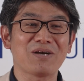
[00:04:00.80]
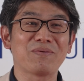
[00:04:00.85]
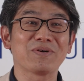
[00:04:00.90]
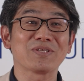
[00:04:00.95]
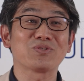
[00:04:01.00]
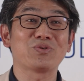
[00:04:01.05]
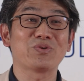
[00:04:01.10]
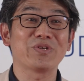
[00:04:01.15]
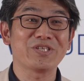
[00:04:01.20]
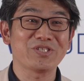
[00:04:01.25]
our
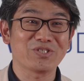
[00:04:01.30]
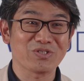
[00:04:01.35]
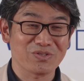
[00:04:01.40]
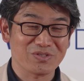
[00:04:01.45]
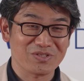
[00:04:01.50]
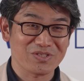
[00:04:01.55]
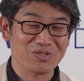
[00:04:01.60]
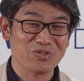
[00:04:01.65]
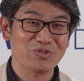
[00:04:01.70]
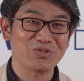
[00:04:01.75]

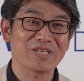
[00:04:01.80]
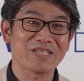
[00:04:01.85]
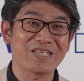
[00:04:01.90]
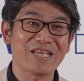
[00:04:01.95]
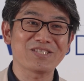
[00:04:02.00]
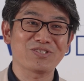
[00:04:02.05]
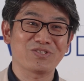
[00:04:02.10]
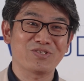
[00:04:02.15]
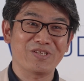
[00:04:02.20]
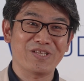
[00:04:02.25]
traditions to the
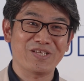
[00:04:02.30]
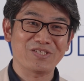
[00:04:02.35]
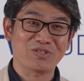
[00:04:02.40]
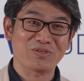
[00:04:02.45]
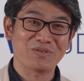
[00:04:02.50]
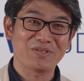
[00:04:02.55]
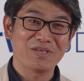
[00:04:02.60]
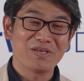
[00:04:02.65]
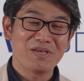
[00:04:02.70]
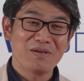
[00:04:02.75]
next
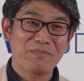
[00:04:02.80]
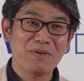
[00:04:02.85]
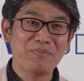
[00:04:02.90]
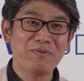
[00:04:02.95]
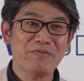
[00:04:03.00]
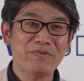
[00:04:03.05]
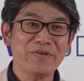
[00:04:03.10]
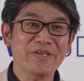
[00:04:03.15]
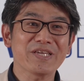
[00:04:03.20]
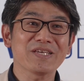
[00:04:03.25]
generation?
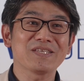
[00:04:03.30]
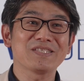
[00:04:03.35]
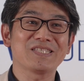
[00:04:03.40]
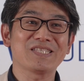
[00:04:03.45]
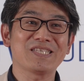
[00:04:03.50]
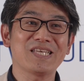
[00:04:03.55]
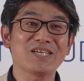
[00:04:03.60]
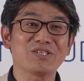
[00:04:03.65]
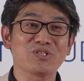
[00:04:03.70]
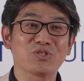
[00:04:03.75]
Maybe we can
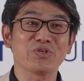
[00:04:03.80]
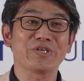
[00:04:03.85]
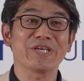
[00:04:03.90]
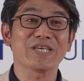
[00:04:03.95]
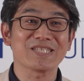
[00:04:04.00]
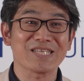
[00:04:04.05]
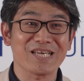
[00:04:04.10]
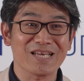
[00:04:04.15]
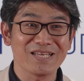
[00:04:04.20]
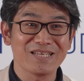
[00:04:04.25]
think
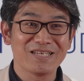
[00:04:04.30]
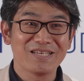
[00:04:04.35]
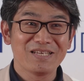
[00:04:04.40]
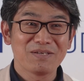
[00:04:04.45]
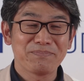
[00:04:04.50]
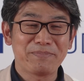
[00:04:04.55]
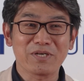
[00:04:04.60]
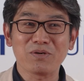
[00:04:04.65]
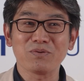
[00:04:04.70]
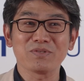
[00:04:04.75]
together,
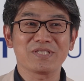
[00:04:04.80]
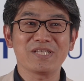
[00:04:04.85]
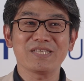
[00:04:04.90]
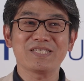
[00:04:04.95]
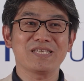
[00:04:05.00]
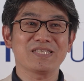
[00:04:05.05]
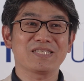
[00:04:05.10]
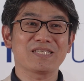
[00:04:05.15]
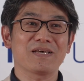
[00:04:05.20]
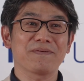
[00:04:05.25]
because
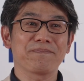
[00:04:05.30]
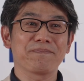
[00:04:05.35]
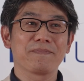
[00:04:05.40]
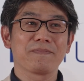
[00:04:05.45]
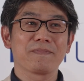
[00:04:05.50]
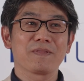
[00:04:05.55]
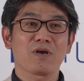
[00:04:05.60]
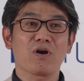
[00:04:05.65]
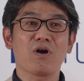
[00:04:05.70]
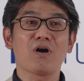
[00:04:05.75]
this is a
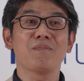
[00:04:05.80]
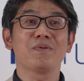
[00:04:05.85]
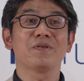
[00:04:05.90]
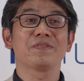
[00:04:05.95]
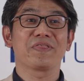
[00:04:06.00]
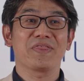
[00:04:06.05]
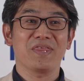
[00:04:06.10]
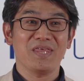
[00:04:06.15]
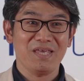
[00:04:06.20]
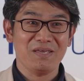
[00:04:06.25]

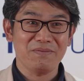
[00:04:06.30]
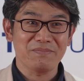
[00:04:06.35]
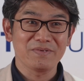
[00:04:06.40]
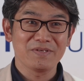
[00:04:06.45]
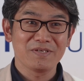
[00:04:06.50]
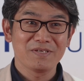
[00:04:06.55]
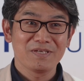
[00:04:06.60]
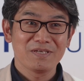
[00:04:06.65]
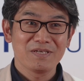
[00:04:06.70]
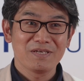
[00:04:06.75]
common theme.
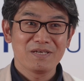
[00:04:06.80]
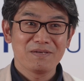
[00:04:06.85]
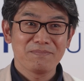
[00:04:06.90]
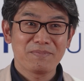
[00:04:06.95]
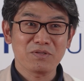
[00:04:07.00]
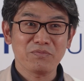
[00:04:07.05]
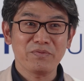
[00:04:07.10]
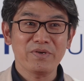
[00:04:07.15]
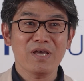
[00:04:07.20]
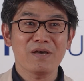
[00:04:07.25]

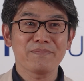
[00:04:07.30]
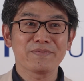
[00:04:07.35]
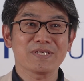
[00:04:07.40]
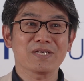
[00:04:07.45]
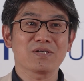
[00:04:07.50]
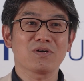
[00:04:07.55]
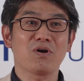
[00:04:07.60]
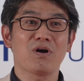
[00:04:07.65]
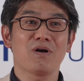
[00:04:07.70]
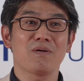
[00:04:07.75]
But we have
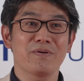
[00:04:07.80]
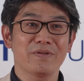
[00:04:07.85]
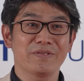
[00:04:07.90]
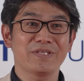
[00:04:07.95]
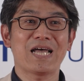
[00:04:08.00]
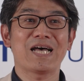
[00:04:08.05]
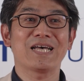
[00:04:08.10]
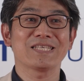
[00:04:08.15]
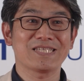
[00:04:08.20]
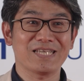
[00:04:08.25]
the
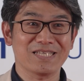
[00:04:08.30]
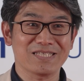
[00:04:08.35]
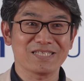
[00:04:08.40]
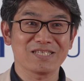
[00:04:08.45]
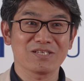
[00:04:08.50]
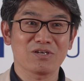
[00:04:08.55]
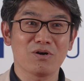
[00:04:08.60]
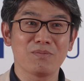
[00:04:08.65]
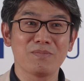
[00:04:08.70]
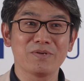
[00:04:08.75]
common assets,
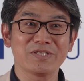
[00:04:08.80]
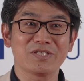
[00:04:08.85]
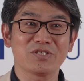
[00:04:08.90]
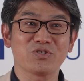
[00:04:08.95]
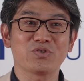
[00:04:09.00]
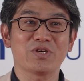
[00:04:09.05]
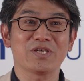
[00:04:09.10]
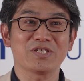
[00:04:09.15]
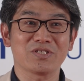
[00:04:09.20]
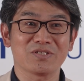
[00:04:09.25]
common
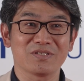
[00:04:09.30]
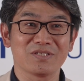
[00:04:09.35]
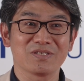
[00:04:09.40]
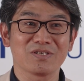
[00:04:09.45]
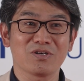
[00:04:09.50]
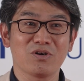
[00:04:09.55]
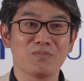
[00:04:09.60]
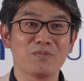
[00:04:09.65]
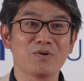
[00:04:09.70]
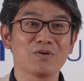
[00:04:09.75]
situation,
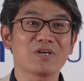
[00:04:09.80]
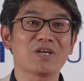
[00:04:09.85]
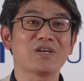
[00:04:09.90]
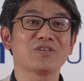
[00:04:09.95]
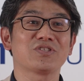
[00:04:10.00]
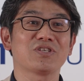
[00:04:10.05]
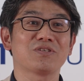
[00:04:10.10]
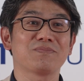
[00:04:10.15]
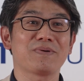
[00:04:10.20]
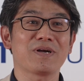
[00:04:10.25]
common
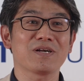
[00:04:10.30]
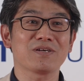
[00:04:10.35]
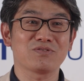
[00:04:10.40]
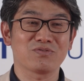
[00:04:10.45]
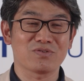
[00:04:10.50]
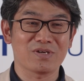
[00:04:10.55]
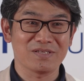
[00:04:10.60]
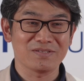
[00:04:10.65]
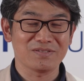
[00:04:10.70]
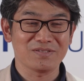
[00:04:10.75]
cultural
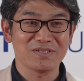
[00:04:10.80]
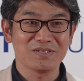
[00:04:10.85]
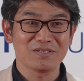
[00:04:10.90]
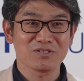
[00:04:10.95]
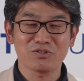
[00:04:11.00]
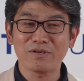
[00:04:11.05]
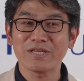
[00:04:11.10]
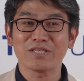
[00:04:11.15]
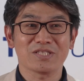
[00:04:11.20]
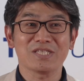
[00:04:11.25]
background,
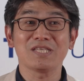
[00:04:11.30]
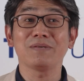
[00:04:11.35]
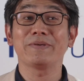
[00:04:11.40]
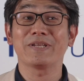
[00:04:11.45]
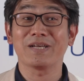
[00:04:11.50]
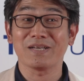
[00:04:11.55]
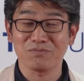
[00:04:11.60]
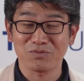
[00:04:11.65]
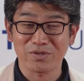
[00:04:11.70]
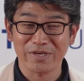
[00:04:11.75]
quite
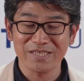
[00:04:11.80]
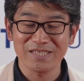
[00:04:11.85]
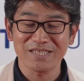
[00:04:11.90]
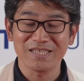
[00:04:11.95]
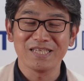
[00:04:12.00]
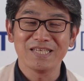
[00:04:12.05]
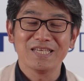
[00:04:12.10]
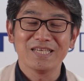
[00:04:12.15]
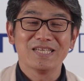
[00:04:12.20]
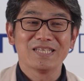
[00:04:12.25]
similar, right?
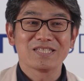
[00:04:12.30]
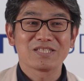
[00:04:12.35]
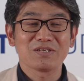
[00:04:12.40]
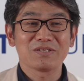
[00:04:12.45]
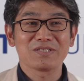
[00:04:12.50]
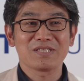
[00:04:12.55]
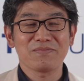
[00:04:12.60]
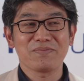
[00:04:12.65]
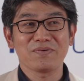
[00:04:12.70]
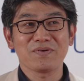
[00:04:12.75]

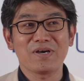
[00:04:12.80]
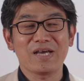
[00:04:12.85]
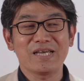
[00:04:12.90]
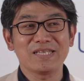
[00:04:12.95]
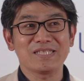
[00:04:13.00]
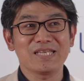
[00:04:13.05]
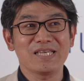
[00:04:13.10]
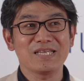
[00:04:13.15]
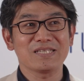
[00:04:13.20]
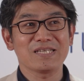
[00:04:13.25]
So therefore, I
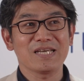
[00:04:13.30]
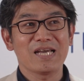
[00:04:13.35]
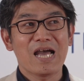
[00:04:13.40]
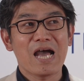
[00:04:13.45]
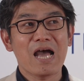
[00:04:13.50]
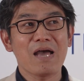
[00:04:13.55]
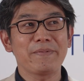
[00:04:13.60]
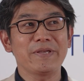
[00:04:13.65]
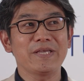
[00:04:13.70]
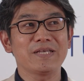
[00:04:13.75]
think
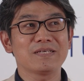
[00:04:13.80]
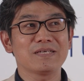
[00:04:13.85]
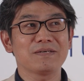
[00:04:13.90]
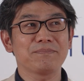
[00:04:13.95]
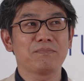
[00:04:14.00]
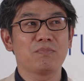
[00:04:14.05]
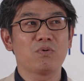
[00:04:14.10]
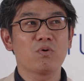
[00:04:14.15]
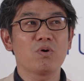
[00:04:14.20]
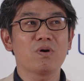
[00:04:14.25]
having
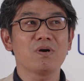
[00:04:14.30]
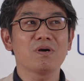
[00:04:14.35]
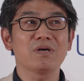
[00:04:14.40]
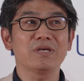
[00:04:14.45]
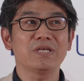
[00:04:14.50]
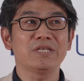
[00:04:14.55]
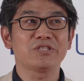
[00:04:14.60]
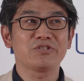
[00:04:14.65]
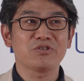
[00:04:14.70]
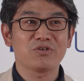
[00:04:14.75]
more
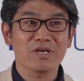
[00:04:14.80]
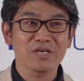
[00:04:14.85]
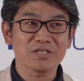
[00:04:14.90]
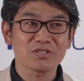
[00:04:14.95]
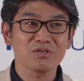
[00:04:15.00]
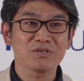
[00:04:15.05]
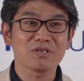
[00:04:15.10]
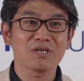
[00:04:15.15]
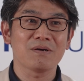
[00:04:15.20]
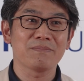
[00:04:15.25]

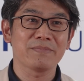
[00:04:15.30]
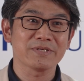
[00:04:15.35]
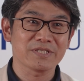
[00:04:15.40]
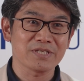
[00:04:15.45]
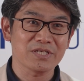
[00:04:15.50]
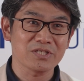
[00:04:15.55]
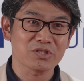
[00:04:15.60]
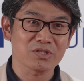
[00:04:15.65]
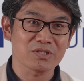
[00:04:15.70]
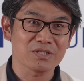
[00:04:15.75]
interaction,
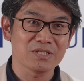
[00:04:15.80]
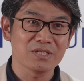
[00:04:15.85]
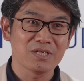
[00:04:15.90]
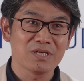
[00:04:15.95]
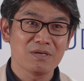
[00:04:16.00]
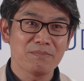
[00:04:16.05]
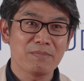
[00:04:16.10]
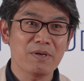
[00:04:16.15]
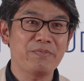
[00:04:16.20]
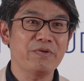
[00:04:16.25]
conversation,
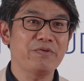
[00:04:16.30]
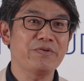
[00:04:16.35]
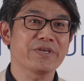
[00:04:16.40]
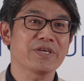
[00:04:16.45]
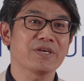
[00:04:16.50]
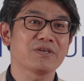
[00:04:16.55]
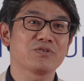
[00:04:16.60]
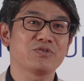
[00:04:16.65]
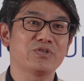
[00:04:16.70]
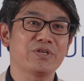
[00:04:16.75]
maybe we
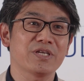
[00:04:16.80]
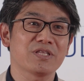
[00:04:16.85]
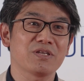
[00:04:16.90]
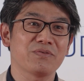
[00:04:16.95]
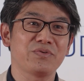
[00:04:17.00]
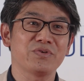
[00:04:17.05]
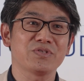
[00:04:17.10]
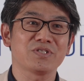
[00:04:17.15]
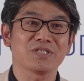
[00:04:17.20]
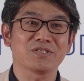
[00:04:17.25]
can create a
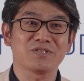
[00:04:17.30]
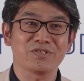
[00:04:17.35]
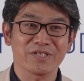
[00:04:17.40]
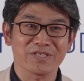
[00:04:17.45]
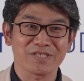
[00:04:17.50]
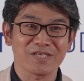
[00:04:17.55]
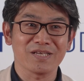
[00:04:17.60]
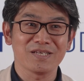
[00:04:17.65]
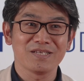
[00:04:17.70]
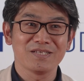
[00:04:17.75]
future
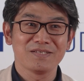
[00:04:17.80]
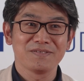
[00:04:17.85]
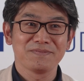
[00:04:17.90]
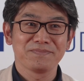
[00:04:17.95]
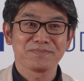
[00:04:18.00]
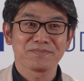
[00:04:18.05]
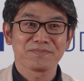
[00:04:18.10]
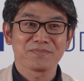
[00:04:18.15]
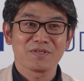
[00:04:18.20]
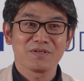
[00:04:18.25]
together.
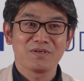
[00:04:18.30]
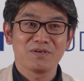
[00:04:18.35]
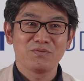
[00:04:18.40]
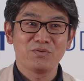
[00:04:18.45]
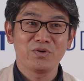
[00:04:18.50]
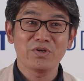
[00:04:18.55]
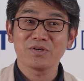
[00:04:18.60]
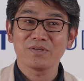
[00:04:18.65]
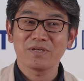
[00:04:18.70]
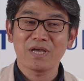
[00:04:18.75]

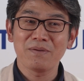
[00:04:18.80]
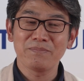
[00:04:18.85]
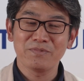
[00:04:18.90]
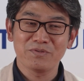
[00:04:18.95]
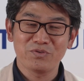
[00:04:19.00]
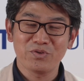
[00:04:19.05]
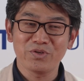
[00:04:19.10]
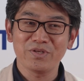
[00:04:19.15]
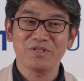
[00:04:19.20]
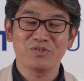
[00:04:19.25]

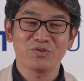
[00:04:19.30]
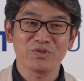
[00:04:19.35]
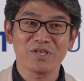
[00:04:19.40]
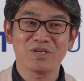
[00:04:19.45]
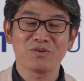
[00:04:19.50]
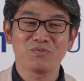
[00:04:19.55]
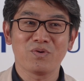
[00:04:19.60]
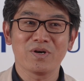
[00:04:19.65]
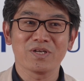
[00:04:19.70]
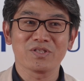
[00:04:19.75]
I'm really
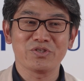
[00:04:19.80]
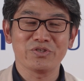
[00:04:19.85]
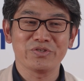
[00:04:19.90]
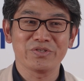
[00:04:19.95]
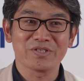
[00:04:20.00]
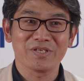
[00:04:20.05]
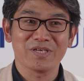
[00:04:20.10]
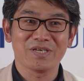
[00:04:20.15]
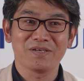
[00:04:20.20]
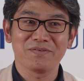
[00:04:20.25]
looking forward
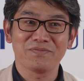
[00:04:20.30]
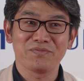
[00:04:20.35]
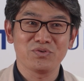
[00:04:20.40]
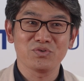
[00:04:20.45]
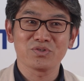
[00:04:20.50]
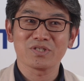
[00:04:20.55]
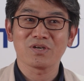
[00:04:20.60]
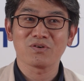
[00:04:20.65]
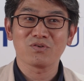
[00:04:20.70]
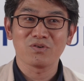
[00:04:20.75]
to the
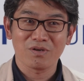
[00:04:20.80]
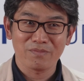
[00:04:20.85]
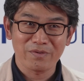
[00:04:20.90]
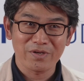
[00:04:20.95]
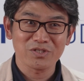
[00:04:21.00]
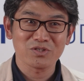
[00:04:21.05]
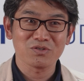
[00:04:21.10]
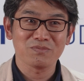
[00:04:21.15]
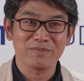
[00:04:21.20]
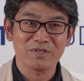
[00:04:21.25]
future
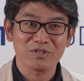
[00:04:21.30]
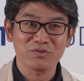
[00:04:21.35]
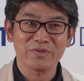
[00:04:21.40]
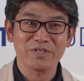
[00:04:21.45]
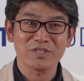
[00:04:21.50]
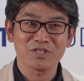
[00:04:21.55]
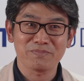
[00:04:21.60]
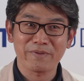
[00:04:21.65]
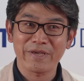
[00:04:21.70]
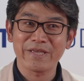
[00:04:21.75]
collaboration
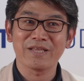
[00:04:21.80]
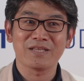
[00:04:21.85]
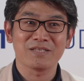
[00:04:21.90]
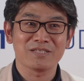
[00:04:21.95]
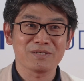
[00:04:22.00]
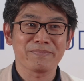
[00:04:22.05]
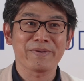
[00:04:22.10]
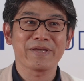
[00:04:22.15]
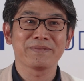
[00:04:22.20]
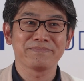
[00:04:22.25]
between Spain and
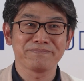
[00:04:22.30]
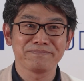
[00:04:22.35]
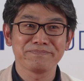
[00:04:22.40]
Japan.